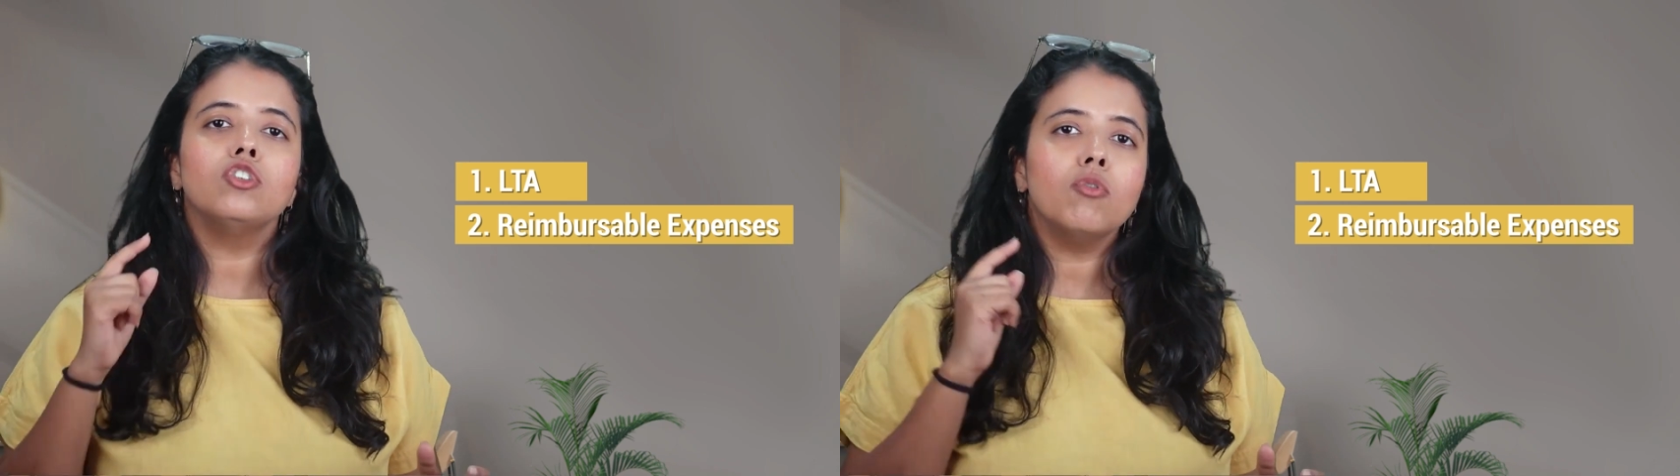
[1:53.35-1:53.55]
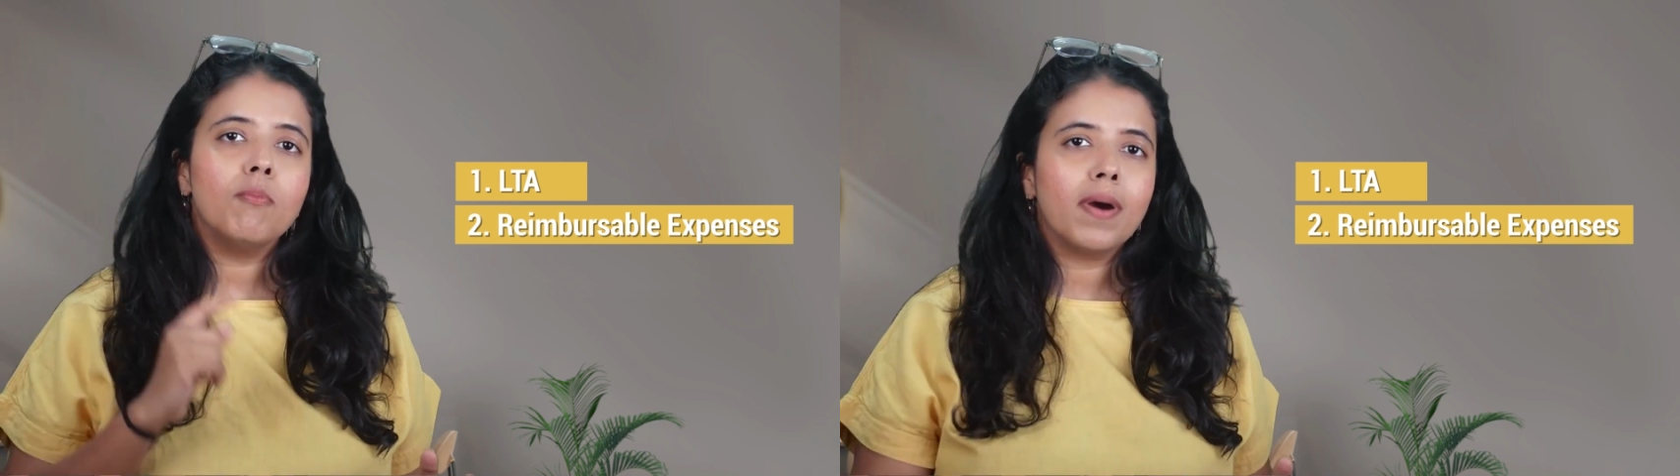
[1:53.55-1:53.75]

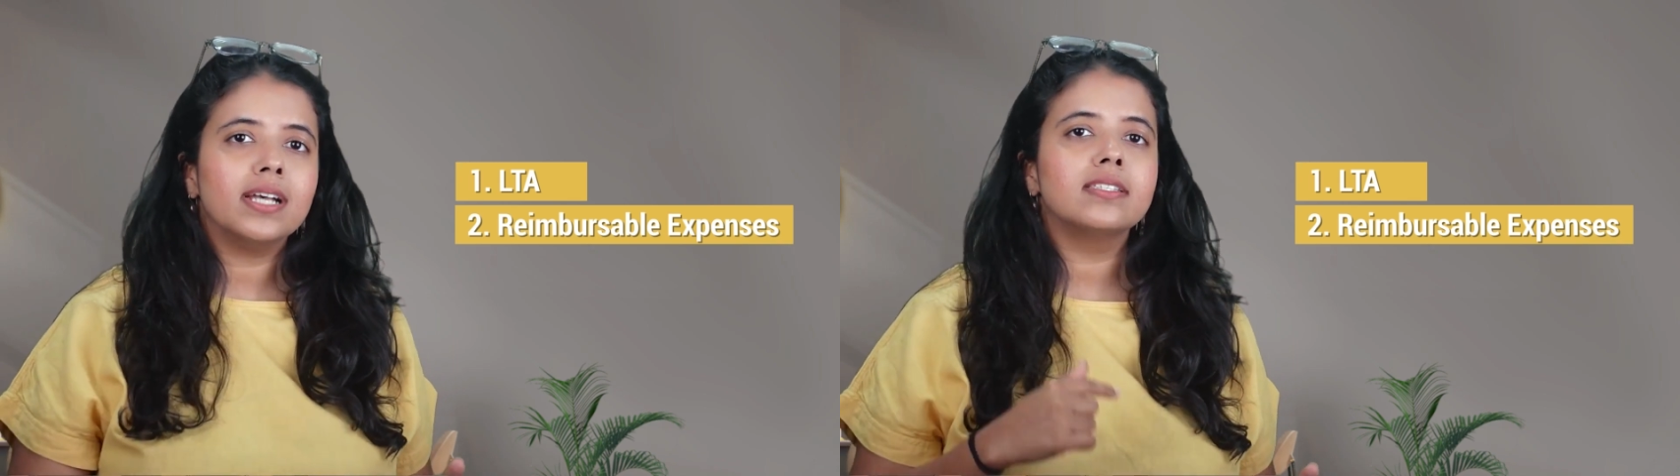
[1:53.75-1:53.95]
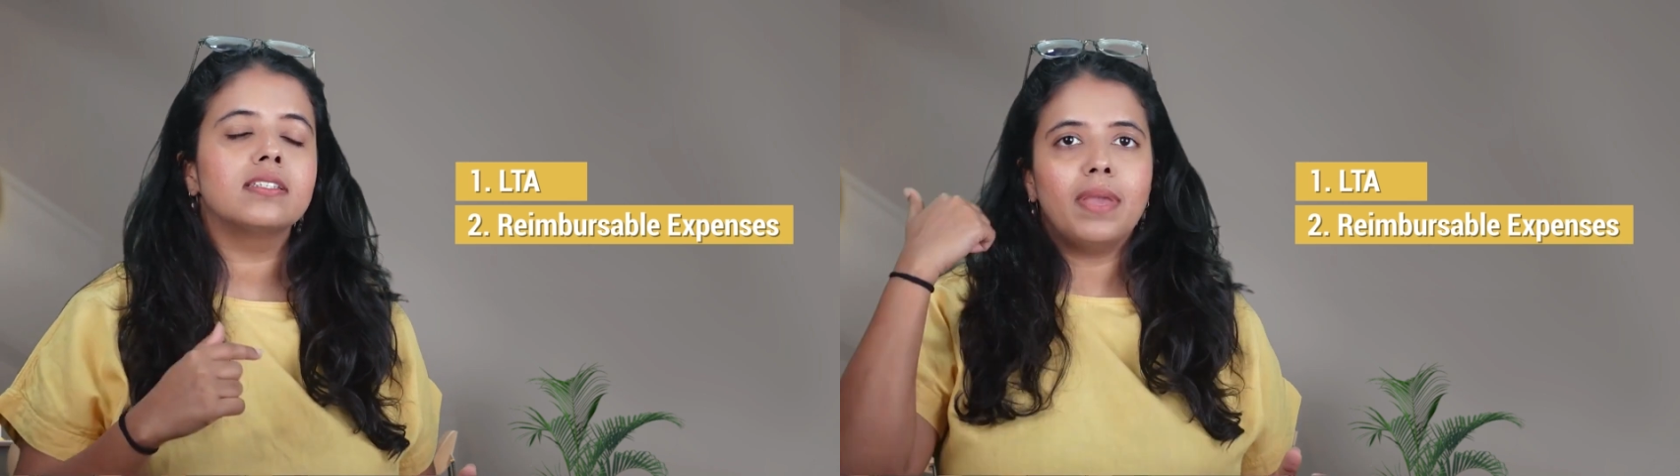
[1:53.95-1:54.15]
you
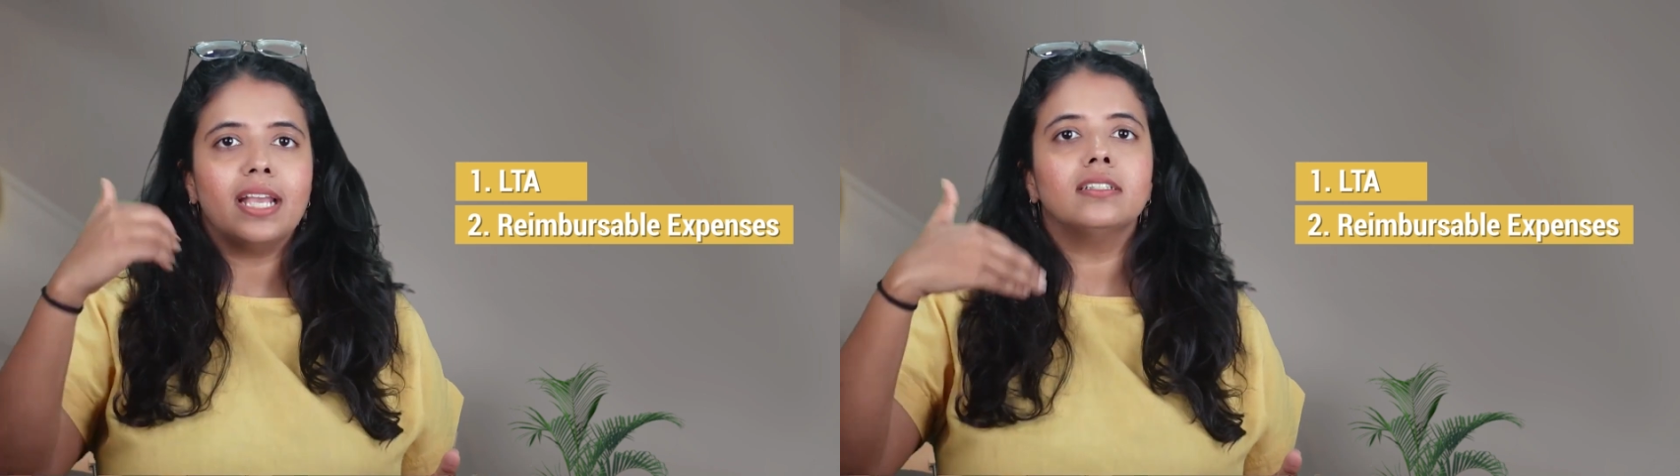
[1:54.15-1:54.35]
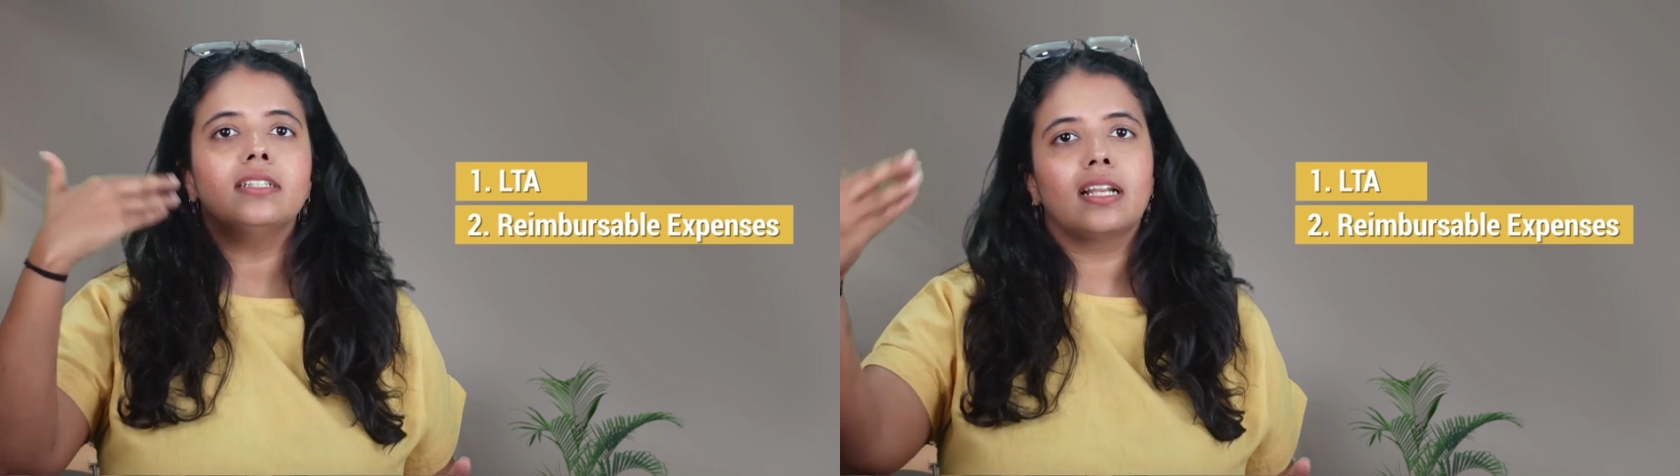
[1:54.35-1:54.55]
must
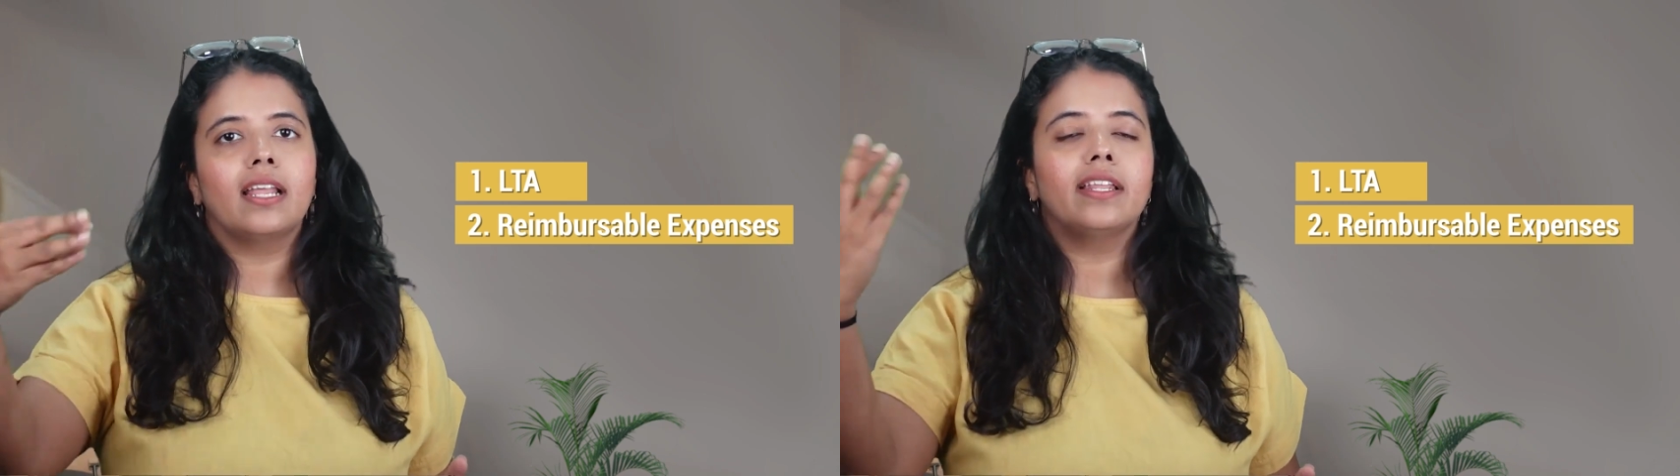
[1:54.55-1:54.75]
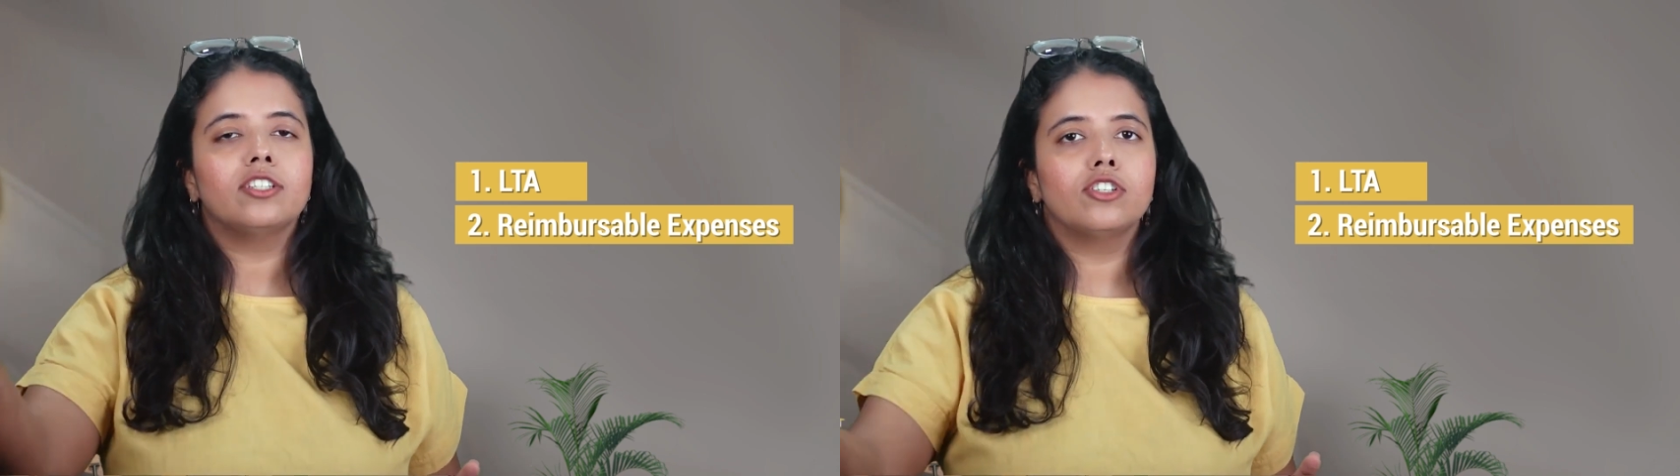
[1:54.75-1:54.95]
make the
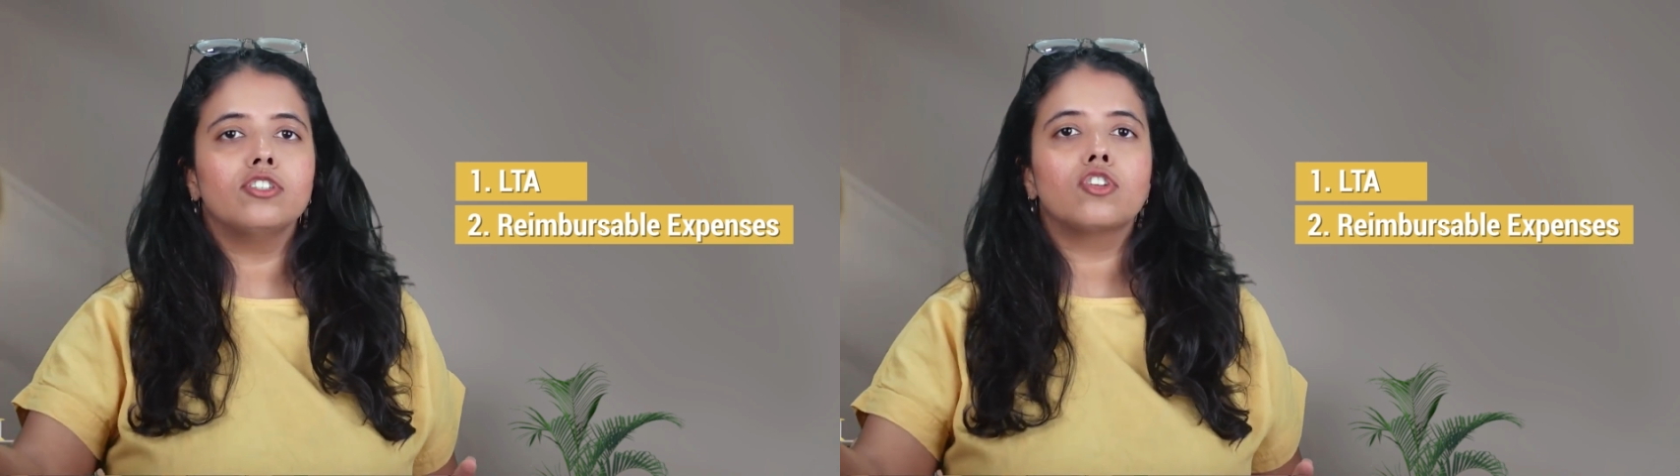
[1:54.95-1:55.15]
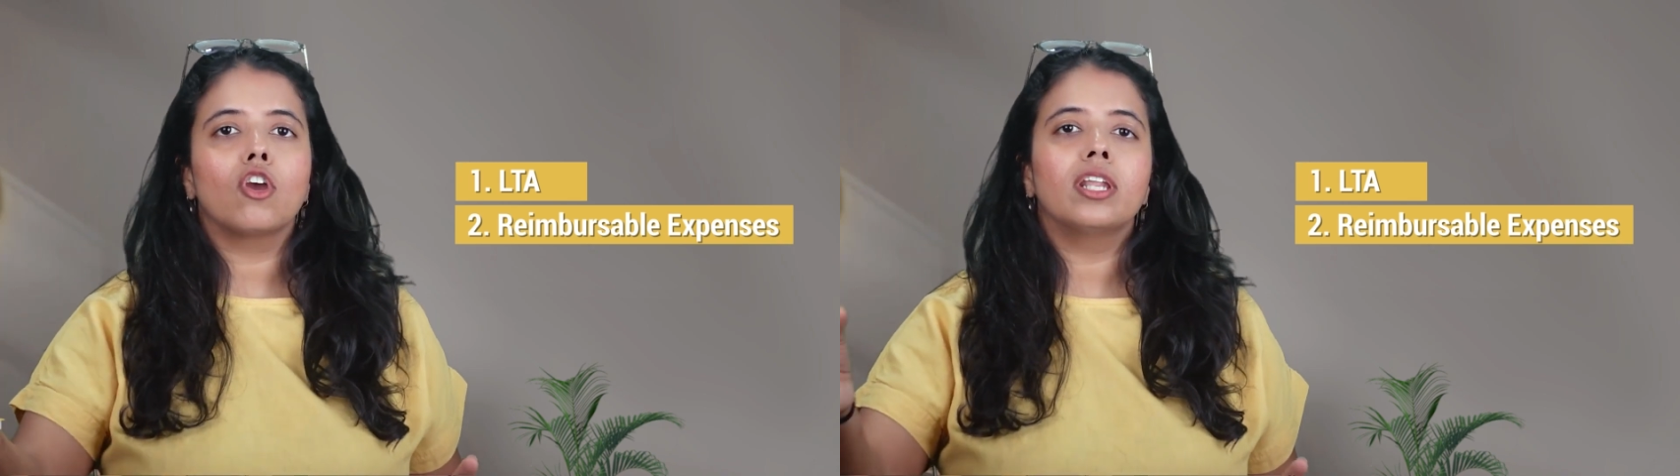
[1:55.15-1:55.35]

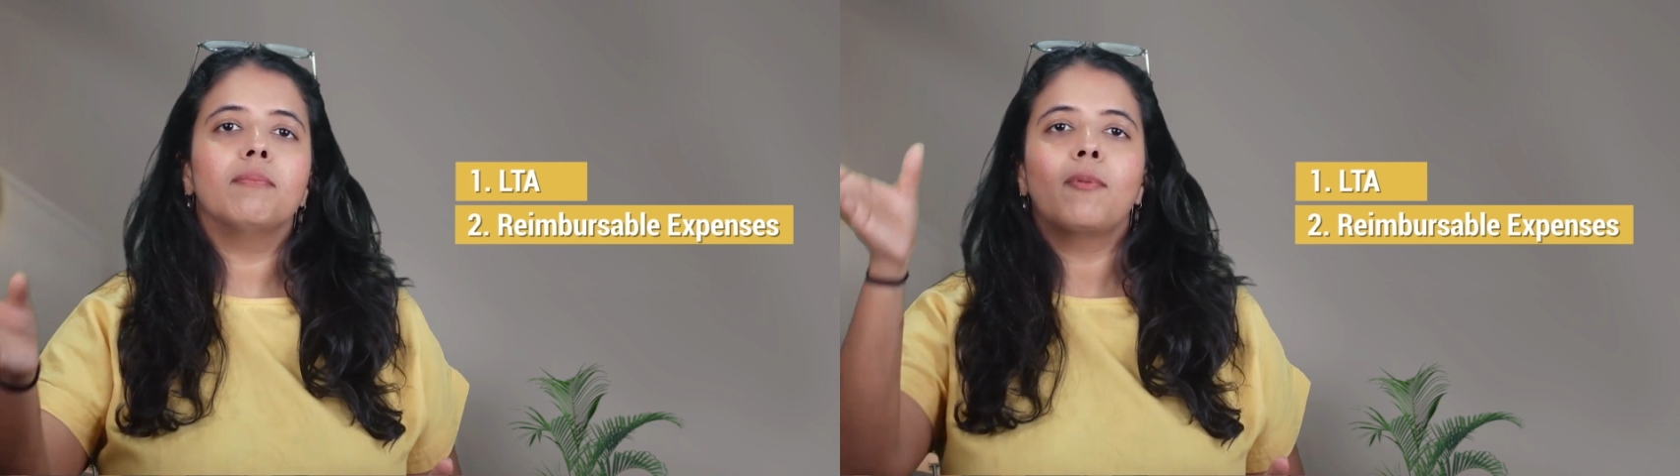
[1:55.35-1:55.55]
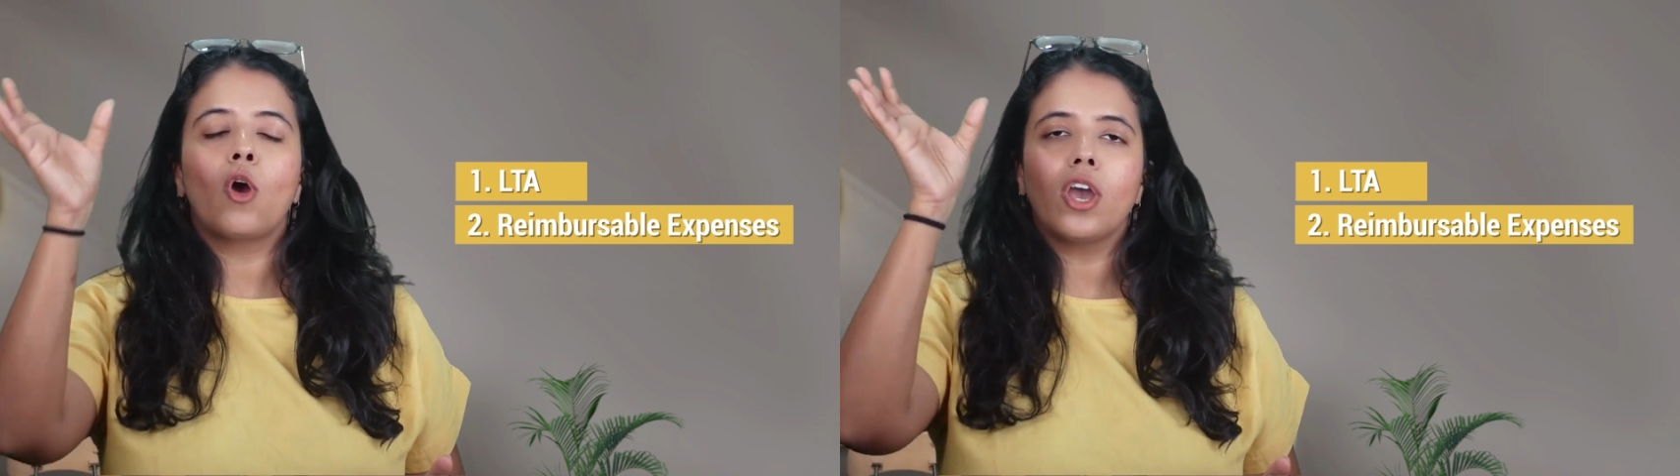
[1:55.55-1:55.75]
declarations to your
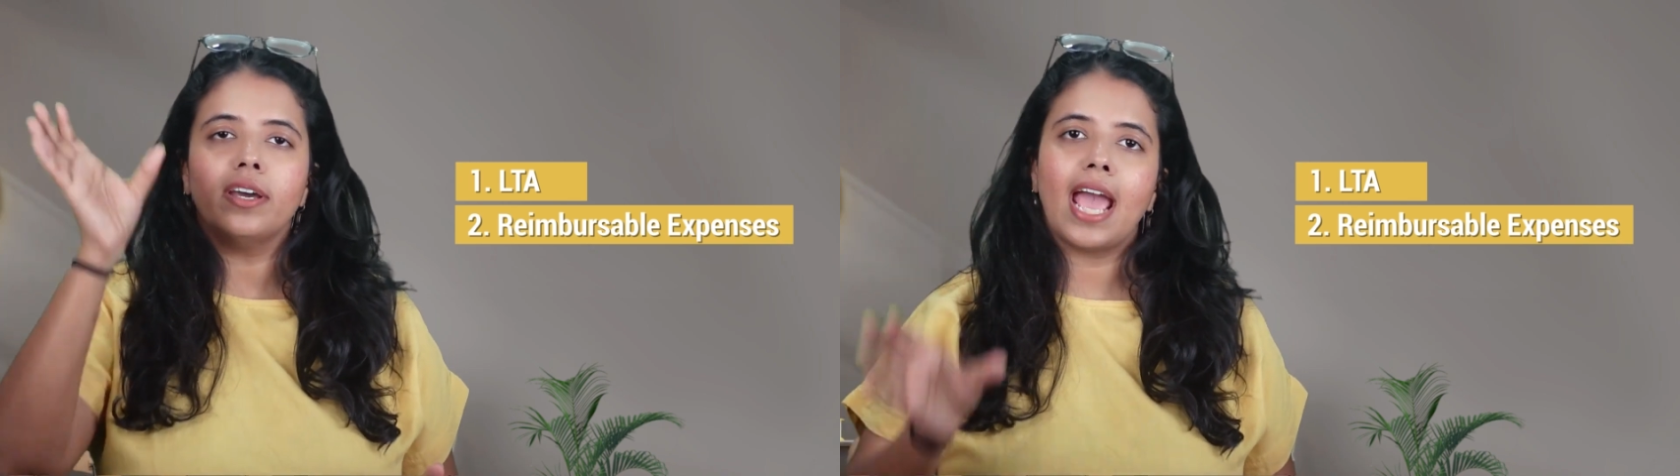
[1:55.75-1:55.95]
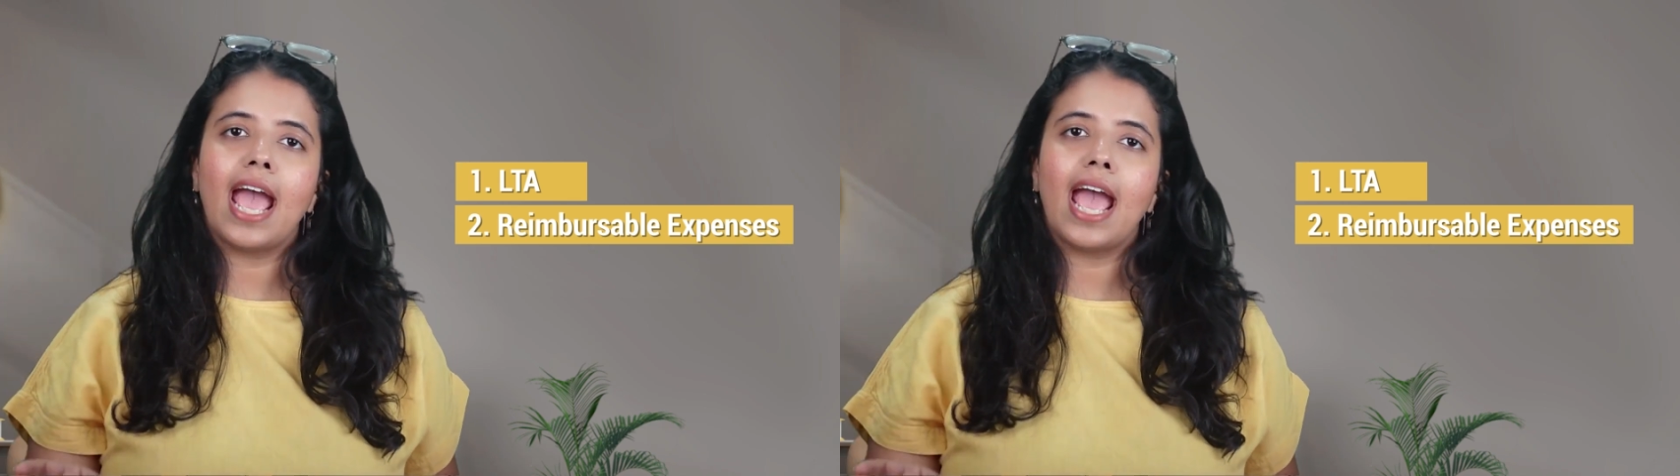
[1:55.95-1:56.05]
employer